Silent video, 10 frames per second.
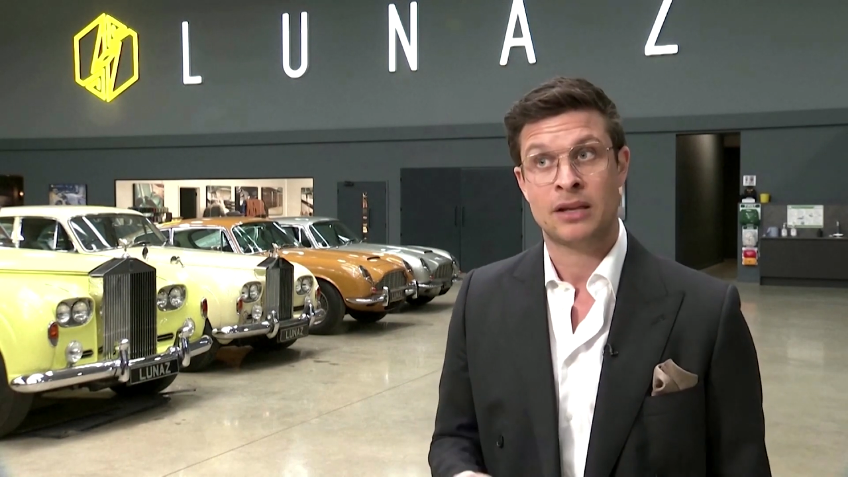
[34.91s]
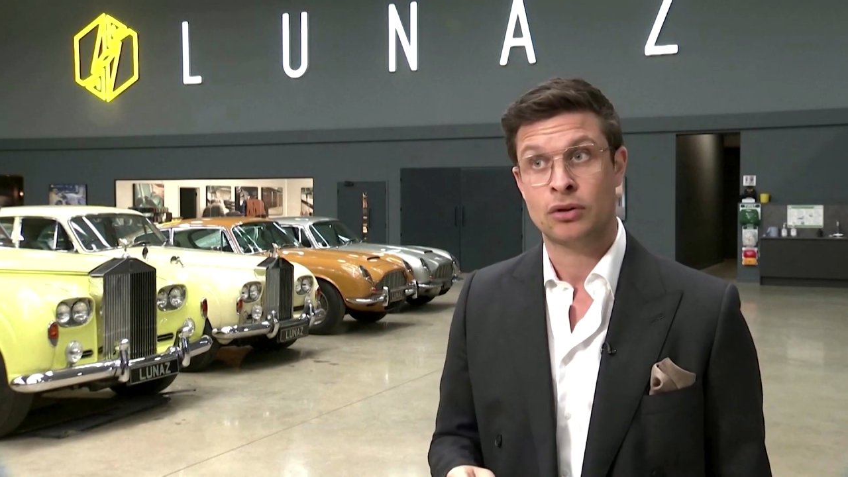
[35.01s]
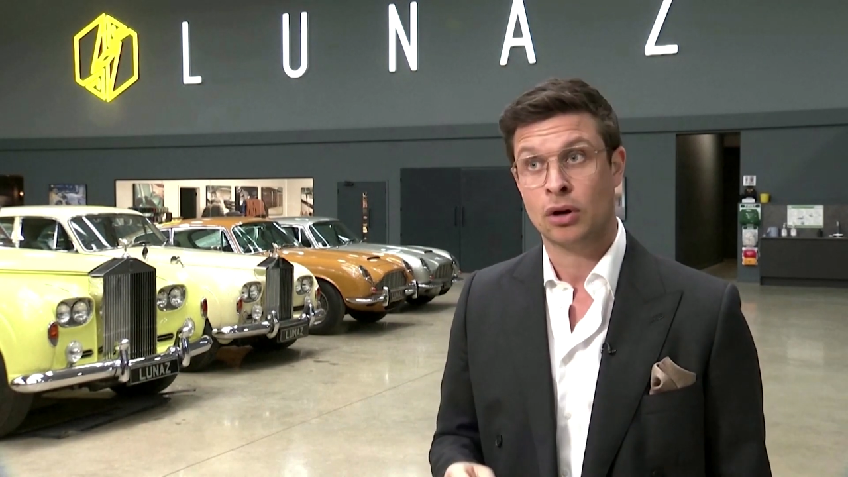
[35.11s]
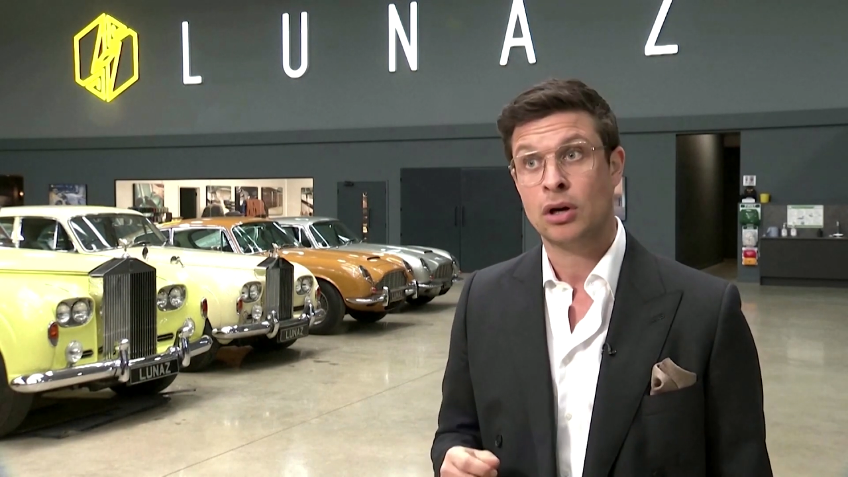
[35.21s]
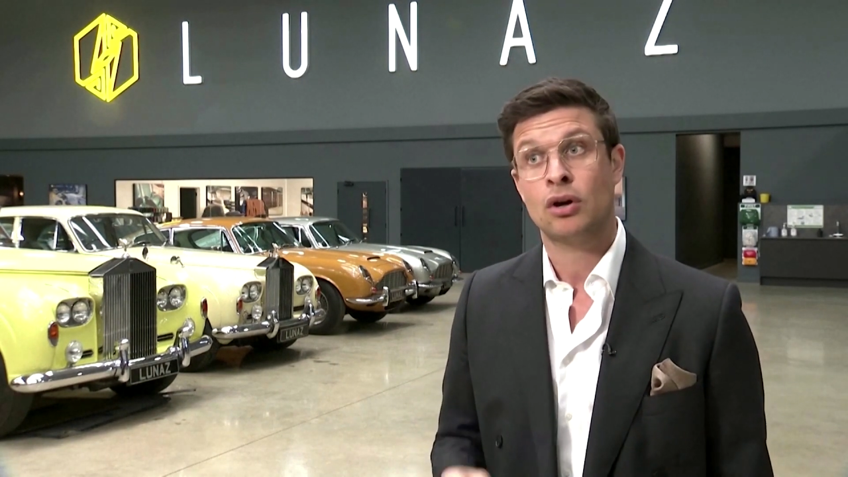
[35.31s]

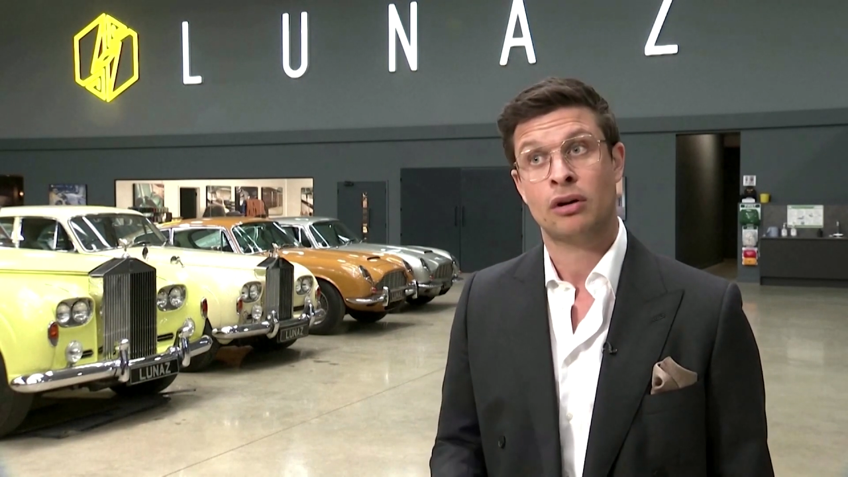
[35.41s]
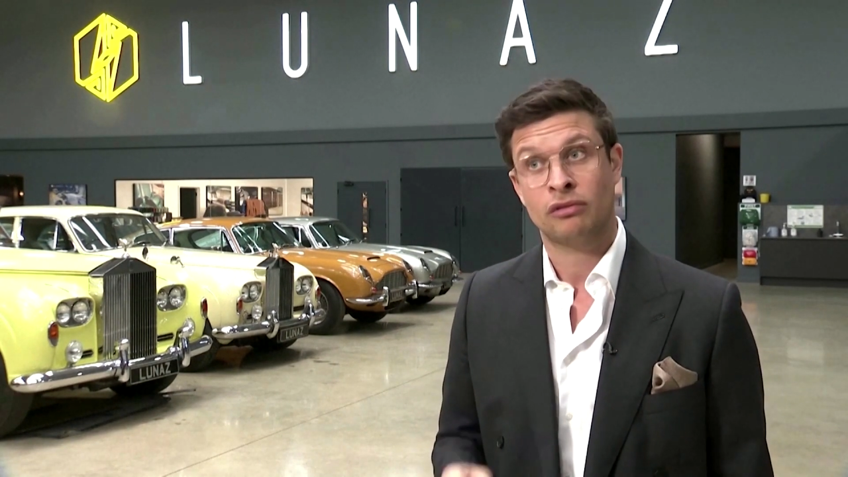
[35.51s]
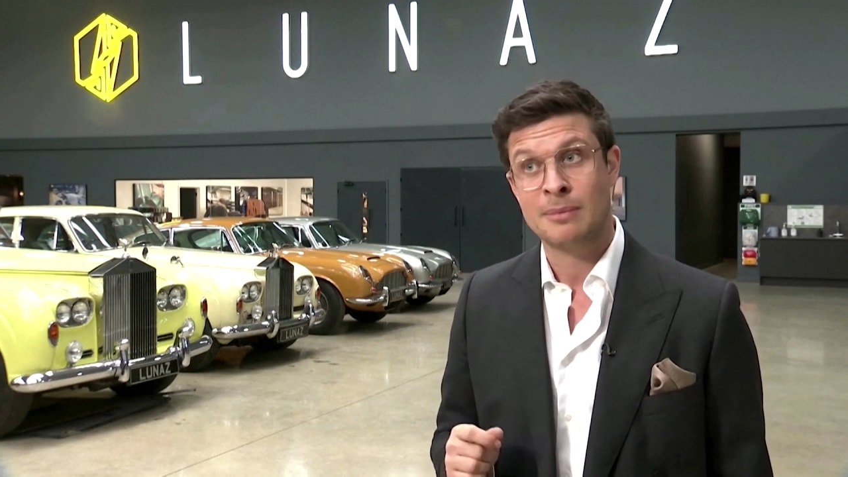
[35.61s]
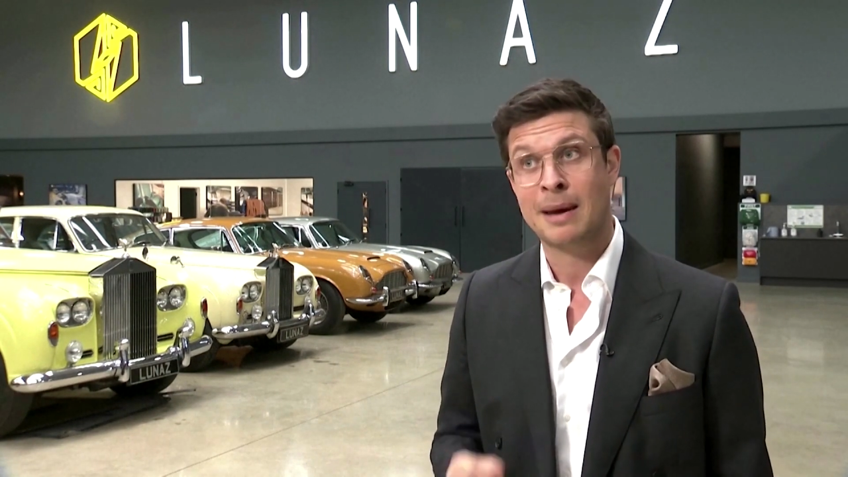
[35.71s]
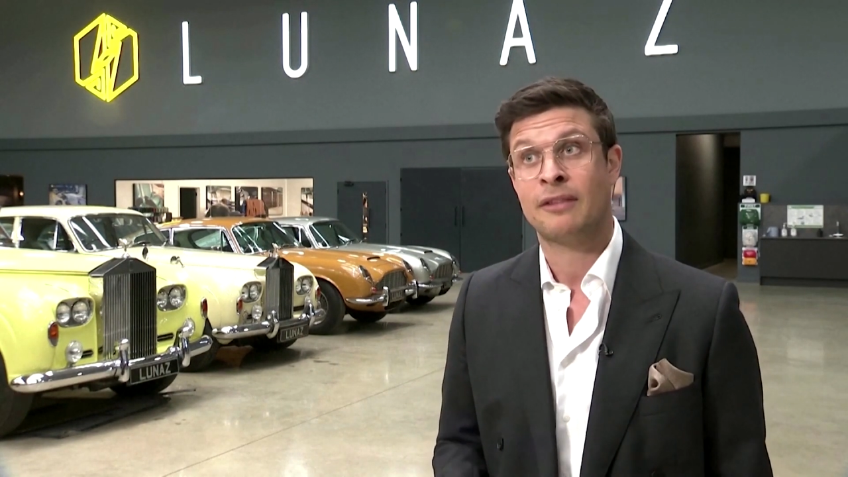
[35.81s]
You've got to look at
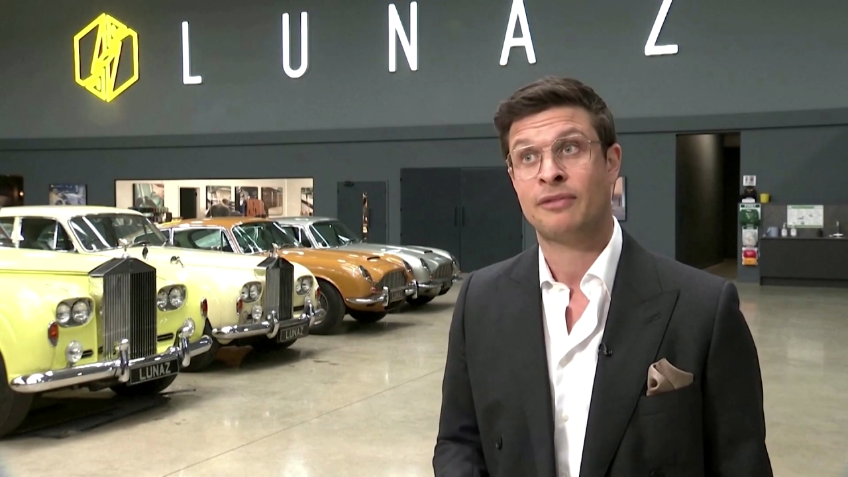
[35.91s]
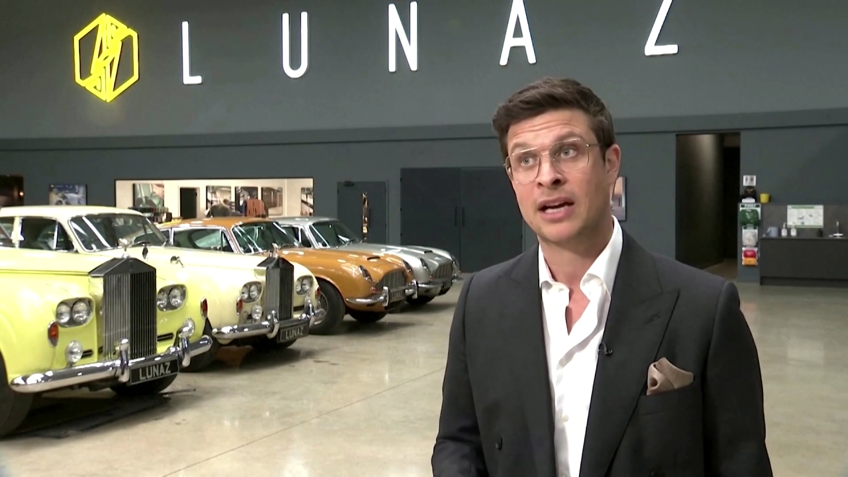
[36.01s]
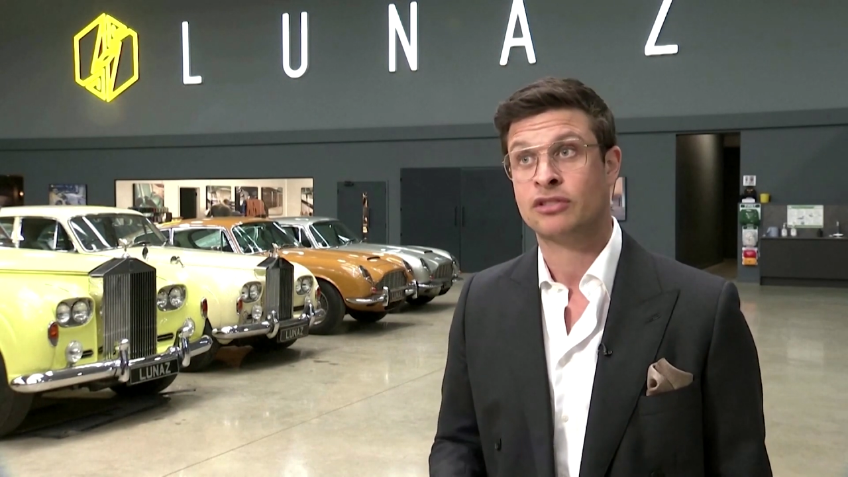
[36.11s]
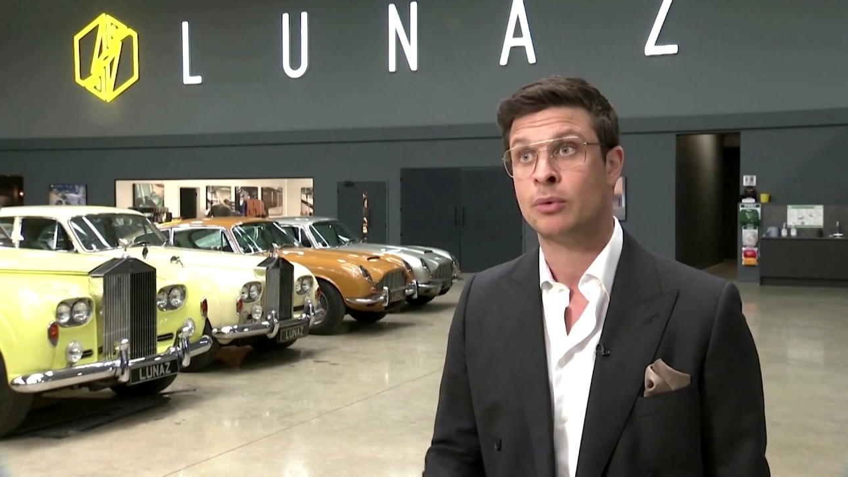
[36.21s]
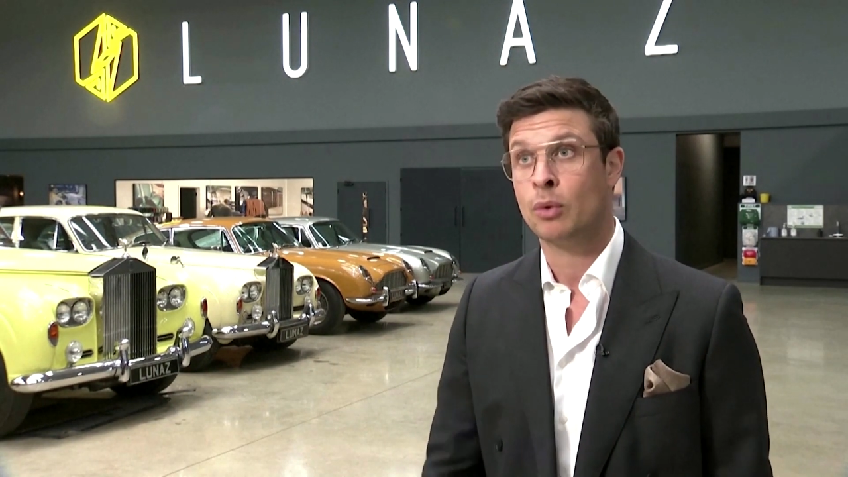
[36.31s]

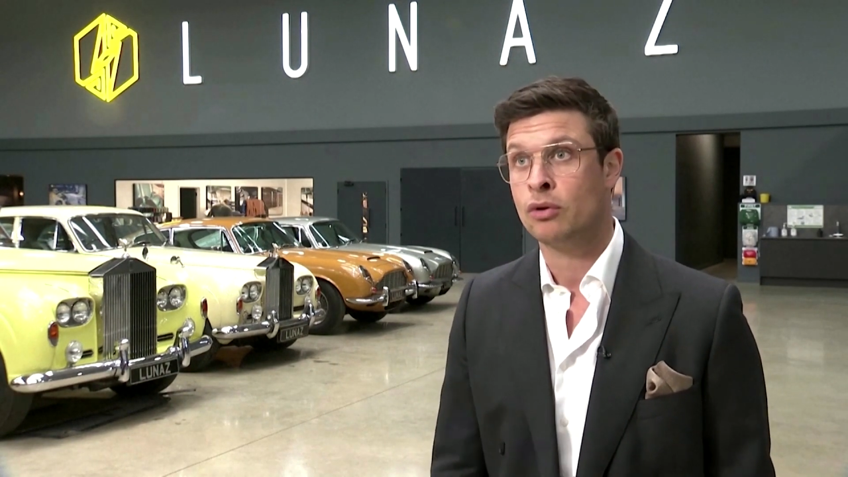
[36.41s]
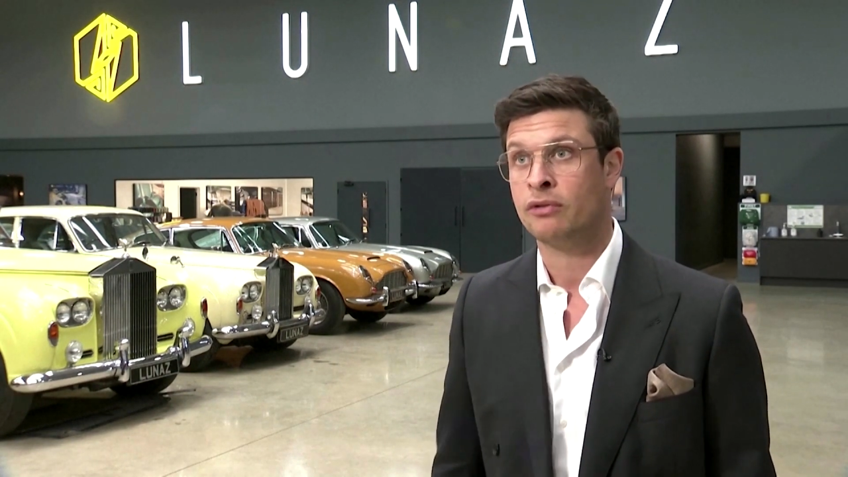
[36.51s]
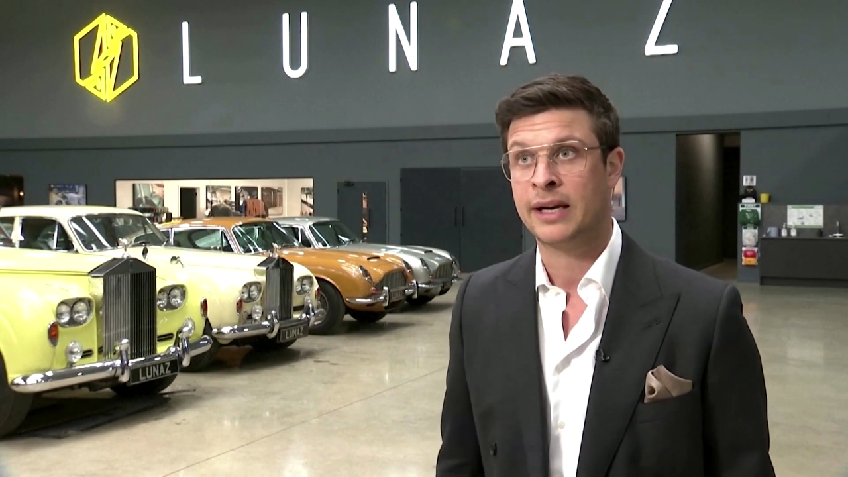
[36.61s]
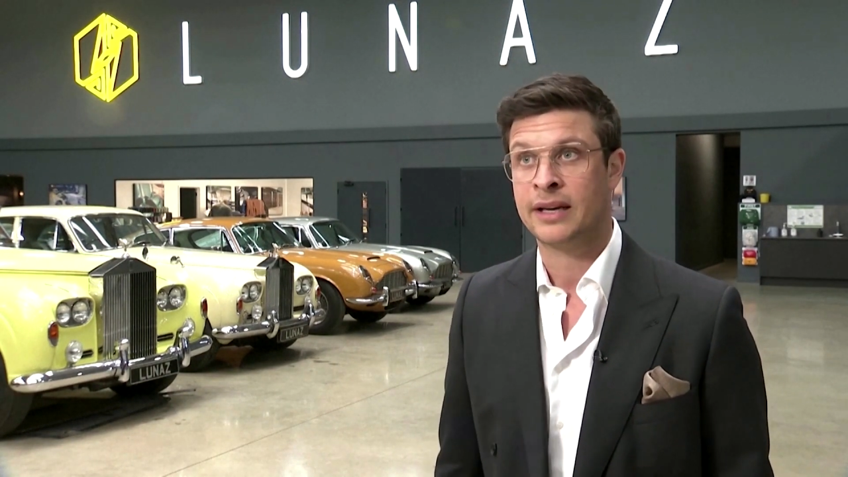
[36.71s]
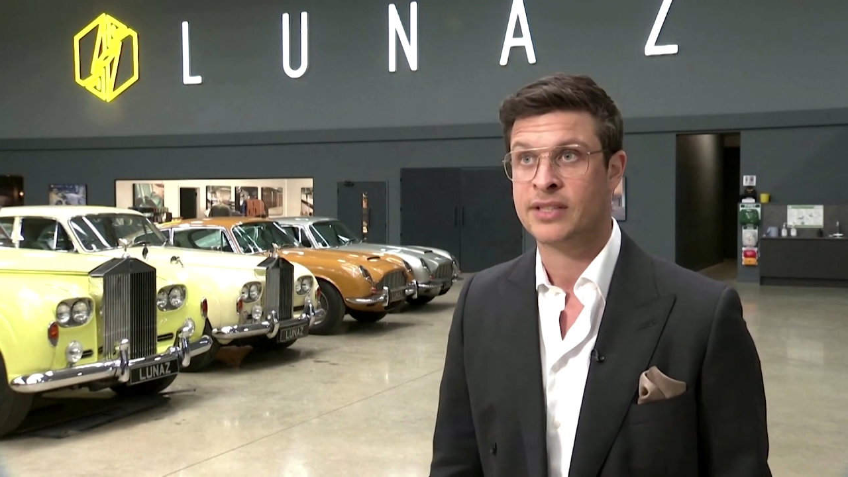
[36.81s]
remanufacturing what
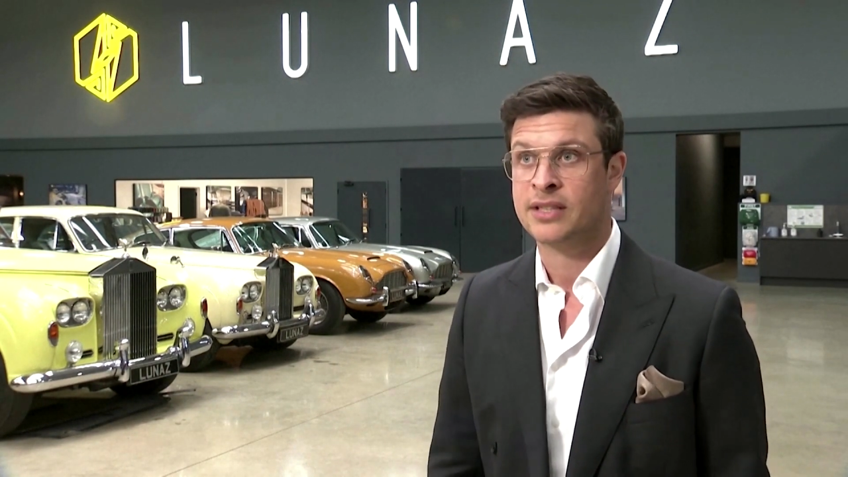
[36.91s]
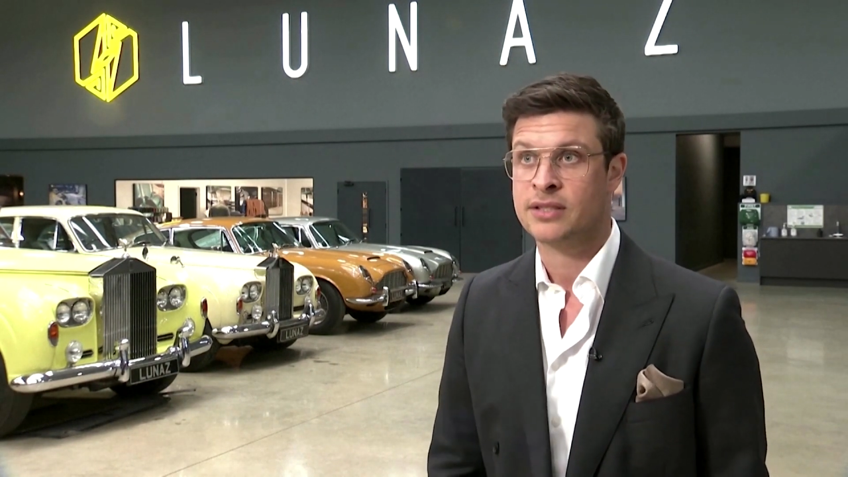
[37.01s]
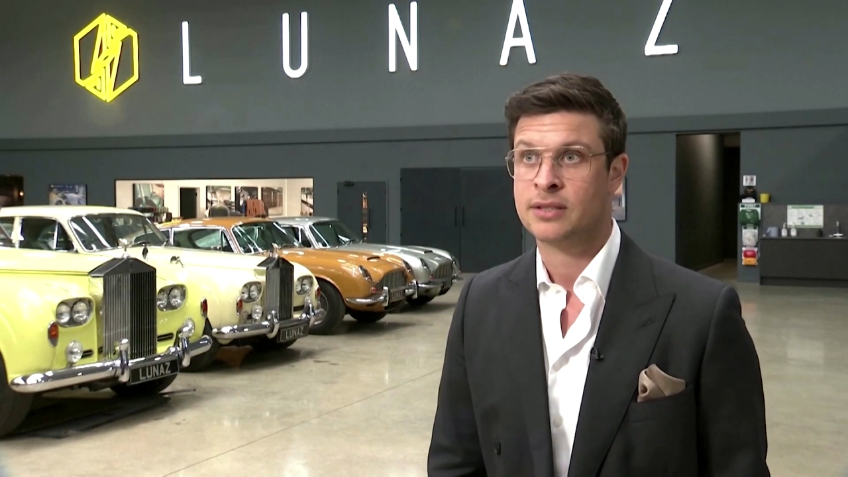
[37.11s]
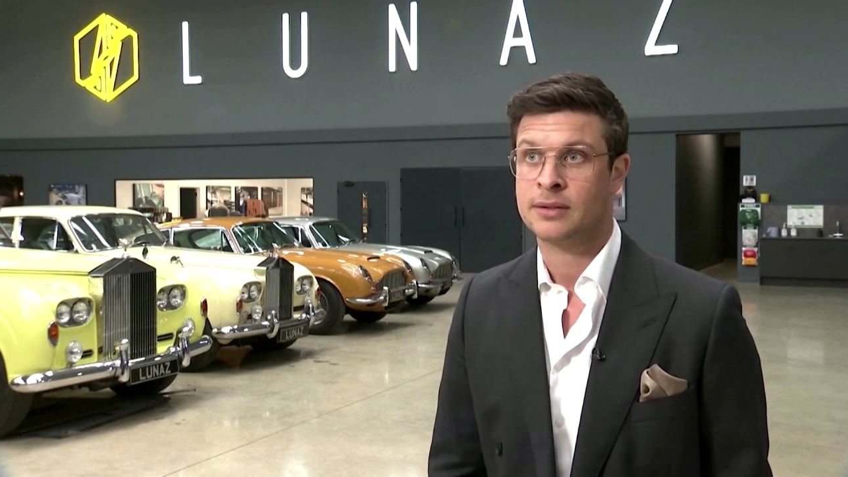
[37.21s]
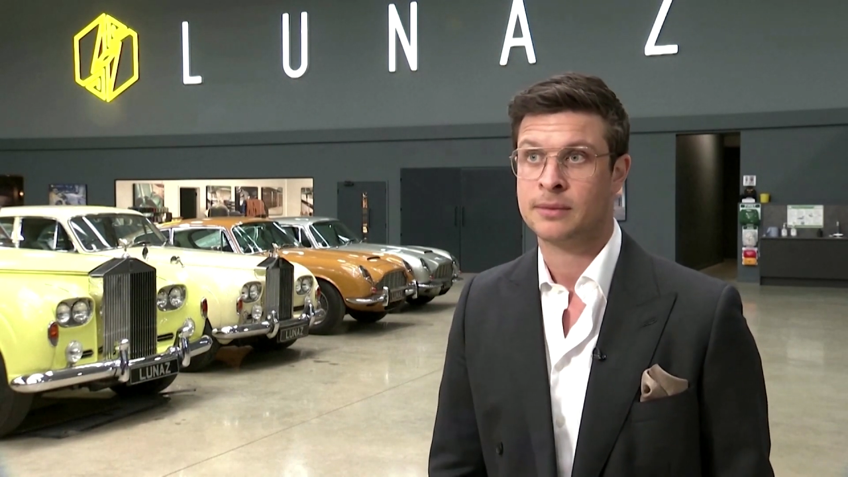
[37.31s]
already exists.